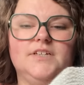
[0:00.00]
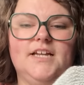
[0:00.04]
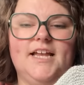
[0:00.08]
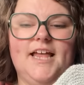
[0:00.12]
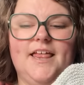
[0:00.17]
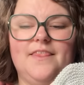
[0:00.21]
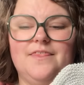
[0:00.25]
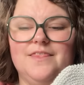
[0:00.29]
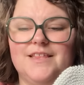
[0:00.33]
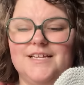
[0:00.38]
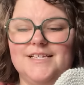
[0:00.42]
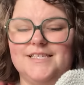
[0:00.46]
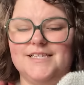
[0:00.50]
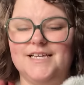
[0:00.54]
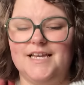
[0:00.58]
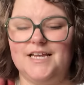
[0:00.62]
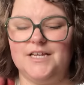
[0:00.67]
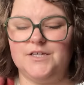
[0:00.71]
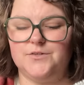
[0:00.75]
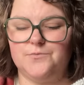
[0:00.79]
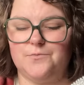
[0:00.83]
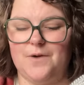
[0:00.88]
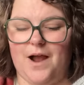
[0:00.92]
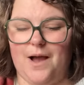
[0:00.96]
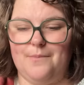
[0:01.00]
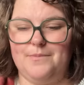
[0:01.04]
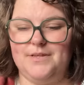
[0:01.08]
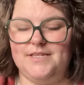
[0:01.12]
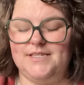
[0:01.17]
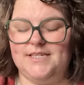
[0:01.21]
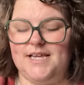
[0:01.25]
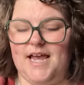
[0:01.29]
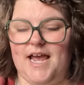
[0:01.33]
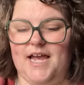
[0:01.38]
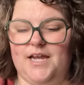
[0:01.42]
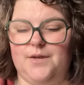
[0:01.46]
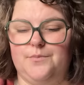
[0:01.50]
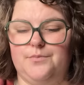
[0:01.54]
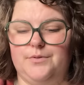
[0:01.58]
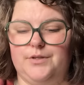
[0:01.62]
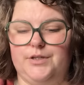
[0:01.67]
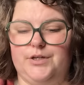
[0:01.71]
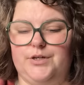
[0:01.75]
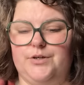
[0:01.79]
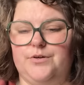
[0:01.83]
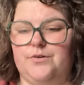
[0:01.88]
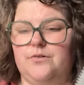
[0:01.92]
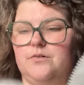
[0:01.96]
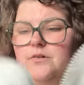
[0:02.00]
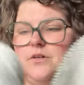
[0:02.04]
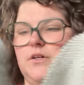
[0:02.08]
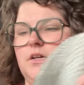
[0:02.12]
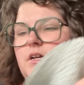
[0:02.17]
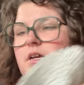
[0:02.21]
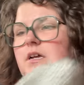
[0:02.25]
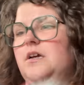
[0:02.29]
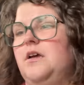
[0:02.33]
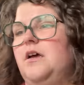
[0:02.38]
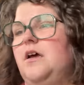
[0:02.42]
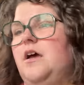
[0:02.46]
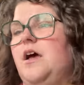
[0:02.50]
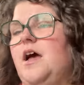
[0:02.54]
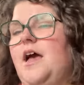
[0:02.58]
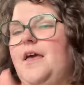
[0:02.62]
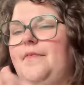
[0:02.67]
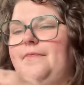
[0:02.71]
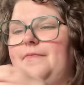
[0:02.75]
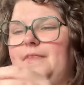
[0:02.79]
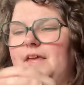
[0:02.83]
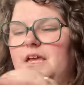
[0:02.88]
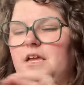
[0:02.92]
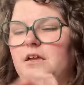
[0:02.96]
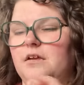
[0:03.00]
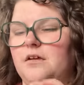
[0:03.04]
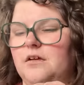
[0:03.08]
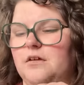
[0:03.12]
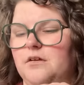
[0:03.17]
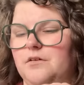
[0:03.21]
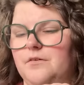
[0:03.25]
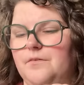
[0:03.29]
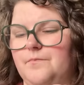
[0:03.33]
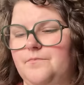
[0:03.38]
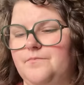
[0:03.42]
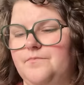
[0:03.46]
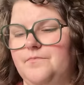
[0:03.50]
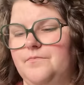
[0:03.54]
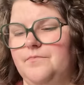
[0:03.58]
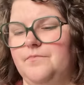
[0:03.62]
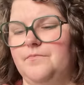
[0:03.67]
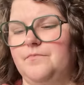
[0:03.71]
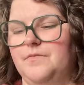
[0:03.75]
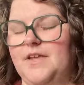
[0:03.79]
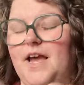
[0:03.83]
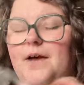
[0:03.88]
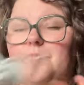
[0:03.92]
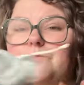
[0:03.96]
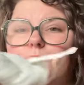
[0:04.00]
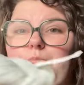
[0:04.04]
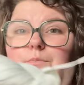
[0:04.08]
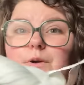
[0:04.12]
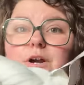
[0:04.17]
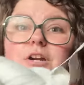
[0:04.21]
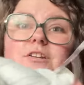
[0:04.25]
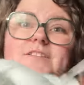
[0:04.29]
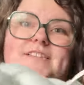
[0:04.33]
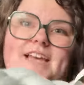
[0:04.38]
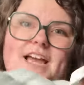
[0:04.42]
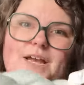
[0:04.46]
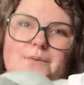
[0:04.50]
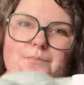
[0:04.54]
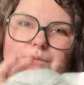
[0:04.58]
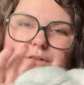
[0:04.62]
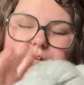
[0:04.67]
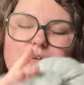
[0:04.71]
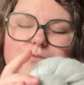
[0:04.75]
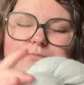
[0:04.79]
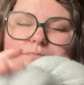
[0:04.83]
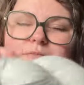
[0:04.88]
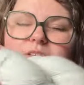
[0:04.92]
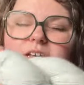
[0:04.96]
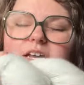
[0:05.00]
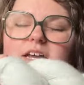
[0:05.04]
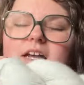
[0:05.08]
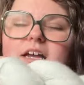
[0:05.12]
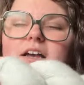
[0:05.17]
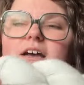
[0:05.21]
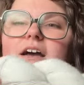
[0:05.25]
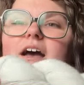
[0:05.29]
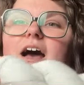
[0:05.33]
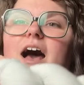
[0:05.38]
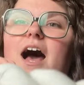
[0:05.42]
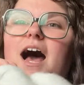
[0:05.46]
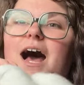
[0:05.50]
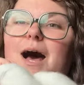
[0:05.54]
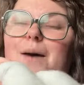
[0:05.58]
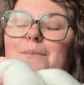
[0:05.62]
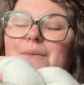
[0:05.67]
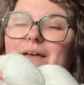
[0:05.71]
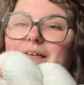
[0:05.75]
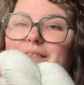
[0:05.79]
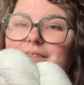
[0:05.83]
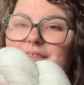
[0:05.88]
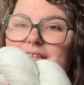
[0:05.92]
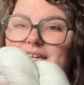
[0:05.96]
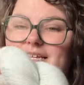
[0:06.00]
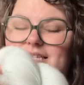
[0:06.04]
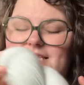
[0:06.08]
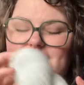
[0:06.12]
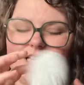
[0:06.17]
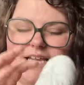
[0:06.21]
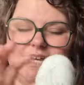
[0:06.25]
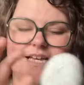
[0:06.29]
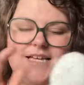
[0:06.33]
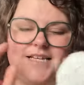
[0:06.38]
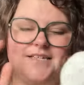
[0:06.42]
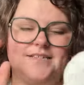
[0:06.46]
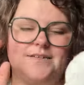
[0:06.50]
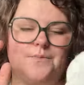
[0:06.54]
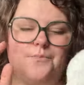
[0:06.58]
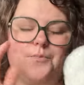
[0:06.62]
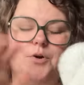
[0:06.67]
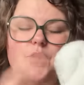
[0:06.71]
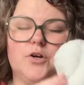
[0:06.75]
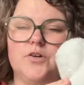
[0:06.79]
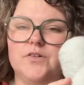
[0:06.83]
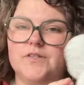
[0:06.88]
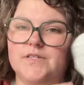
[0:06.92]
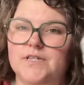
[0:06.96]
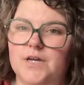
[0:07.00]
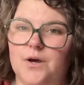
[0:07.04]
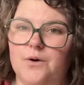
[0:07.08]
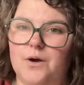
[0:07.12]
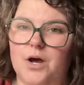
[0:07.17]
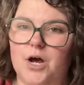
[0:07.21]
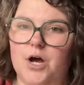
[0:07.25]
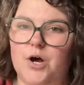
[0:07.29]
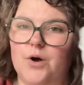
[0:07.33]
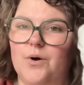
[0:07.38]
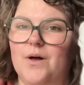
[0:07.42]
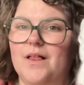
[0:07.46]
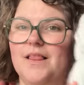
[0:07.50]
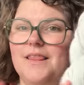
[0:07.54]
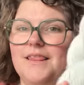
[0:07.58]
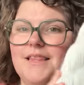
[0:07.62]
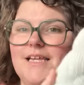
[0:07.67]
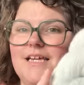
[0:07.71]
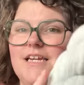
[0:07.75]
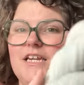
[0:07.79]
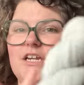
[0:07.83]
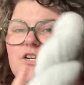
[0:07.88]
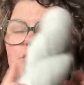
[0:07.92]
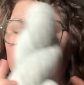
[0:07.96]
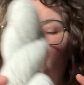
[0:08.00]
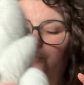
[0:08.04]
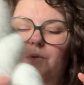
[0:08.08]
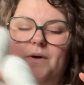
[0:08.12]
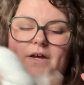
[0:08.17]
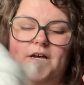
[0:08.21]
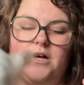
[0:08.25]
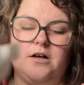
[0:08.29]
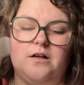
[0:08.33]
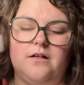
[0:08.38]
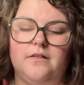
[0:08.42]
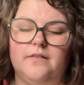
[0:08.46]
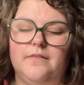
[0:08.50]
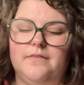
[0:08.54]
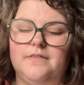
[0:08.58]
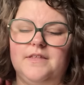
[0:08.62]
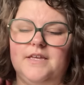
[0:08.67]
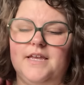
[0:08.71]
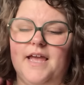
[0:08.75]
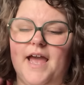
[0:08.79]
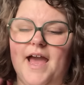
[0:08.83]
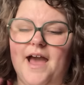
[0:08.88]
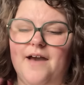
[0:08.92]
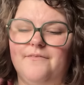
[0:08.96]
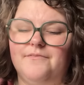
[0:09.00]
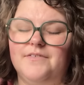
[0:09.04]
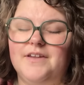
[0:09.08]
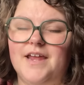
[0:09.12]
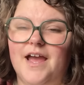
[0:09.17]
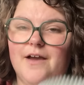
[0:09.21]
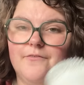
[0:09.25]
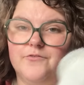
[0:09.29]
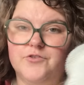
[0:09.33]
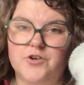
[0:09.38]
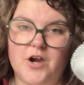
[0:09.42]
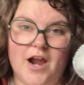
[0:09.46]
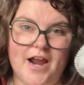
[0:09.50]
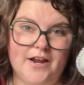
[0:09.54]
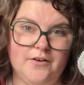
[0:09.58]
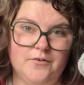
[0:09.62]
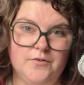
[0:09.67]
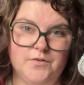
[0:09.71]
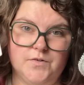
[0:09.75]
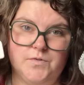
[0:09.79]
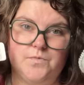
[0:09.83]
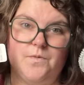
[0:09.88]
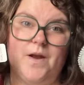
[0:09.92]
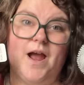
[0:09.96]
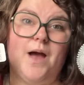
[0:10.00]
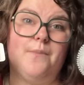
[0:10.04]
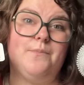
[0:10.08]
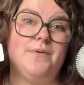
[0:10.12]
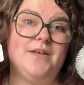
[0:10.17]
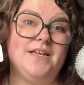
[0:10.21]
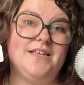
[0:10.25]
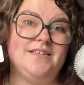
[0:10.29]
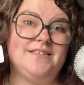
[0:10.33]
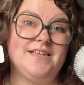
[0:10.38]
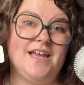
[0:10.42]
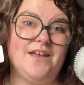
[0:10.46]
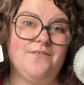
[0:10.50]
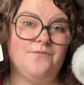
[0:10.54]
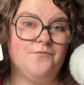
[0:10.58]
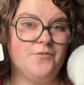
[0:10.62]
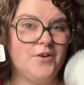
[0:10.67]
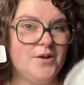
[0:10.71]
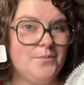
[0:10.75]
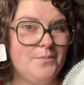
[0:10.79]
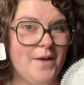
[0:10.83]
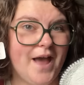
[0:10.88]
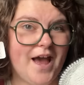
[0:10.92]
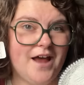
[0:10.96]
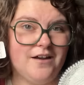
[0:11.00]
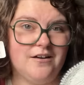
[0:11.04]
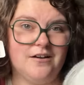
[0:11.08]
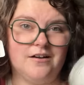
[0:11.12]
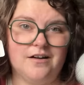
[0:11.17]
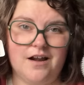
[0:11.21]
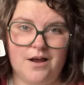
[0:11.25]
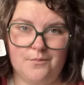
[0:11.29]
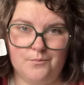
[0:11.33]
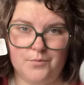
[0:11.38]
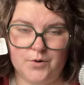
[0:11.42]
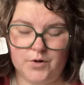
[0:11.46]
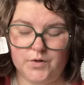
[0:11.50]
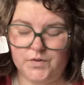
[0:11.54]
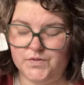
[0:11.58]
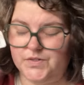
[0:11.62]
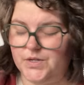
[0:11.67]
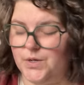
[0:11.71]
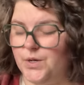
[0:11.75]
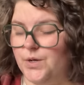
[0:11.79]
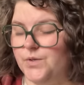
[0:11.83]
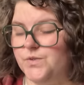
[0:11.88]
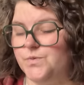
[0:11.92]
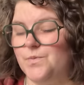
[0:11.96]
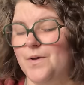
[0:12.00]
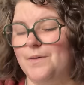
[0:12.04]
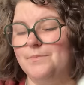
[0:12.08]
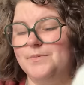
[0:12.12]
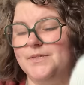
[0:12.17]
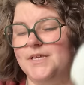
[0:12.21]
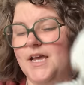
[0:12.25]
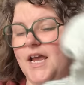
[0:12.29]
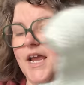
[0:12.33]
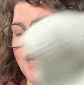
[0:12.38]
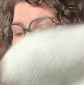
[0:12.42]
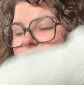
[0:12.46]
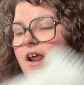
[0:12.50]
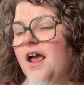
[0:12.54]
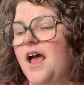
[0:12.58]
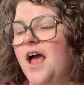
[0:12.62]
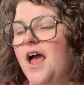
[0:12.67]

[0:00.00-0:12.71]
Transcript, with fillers: And this is Robin's Egg Blue, I think. Yeah, Bird's Egg Blue. Um, and this is Purl Soho Linen Quill. The half and half triangles wrap is a free pattern on Purl Soho's website.